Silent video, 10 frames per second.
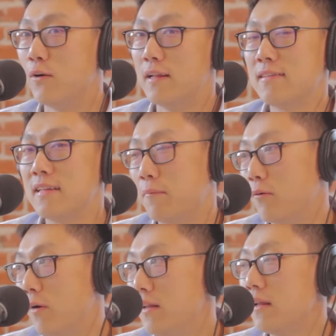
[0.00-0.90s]
that's the number
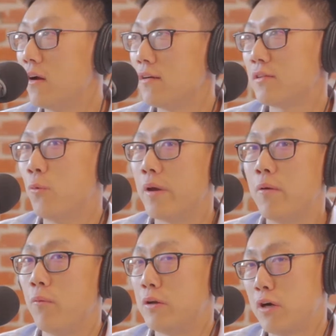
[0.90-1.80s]
one. And also
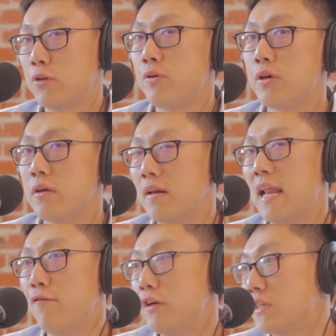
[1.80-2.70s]
we try to
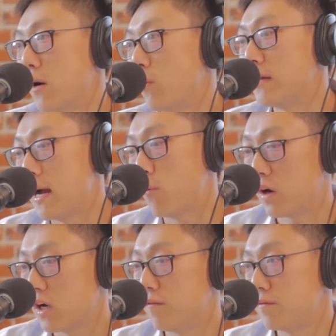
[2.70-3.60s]
leverage our
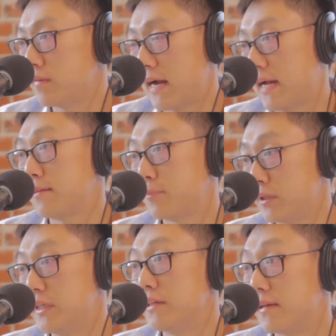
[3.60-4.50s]
network of tech
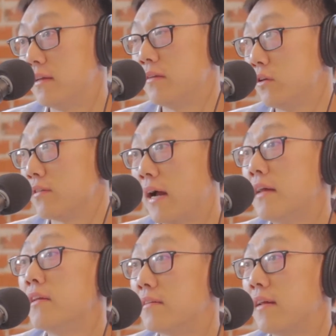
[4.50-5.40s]
expertise and
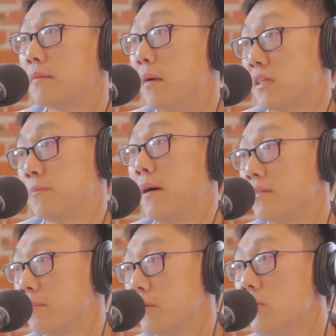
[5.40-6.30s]
scientists as much as
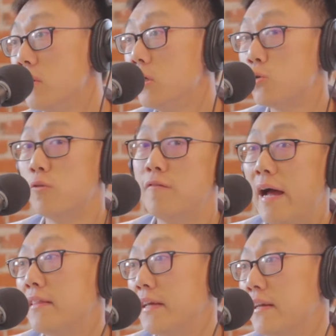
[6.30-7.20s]
possible to
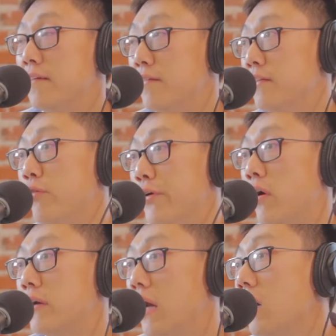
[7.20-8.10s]
validate if it's real
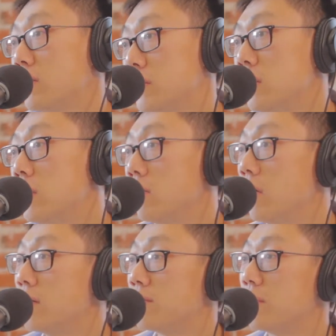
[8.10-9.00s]
or not.
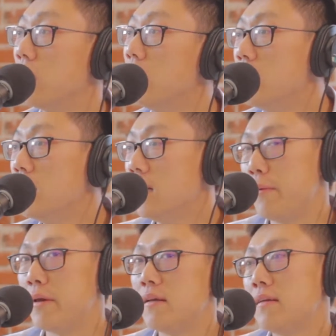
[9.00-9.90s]
Right. So,
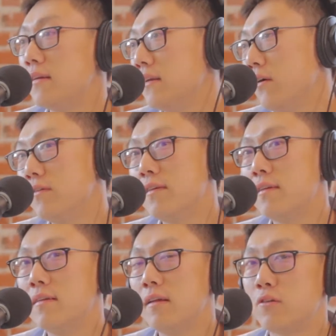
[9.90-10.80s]

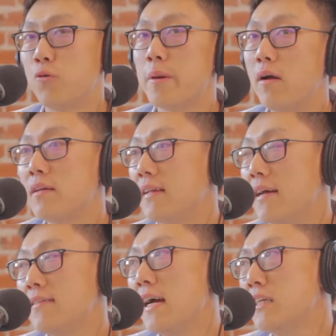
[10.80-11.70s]
to be honest,
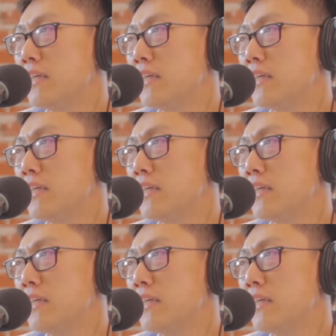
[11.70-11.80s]
that's actually